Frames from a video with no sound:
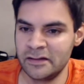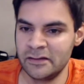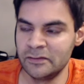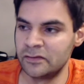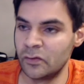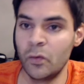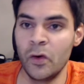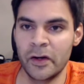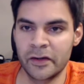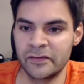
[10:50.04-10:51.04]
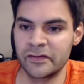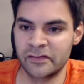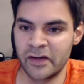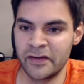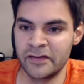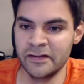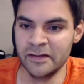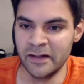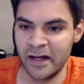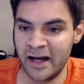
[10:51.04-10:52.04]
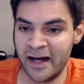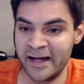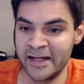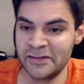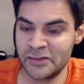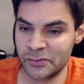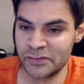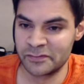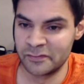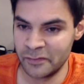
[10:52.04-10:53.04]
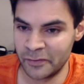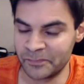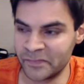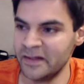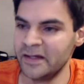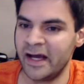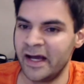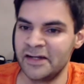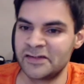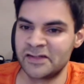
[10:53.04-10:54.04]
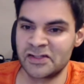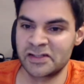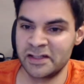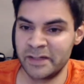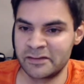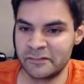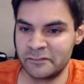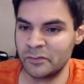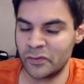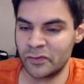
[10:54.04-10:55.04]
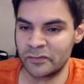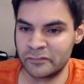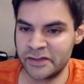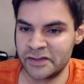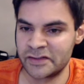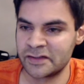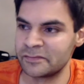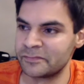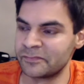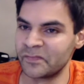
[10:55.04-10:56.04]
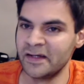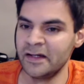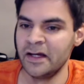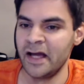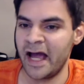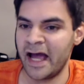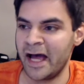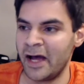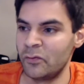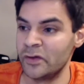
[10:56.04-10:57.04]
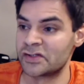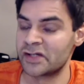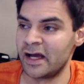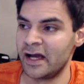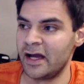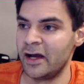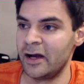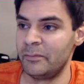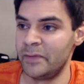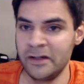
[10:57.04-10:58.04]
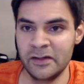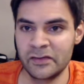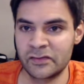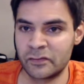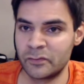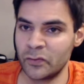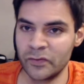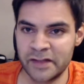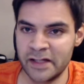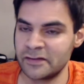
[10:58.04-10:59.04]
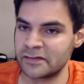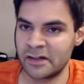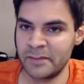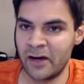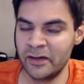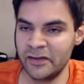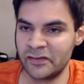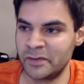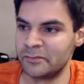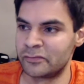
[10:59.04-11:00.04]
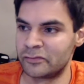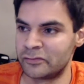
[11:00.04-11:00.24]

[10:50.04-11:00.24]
the work that's done in the joints of the foot and essentially make the foot more of a rigid system, which appears from all the data that's come out, it's been pretty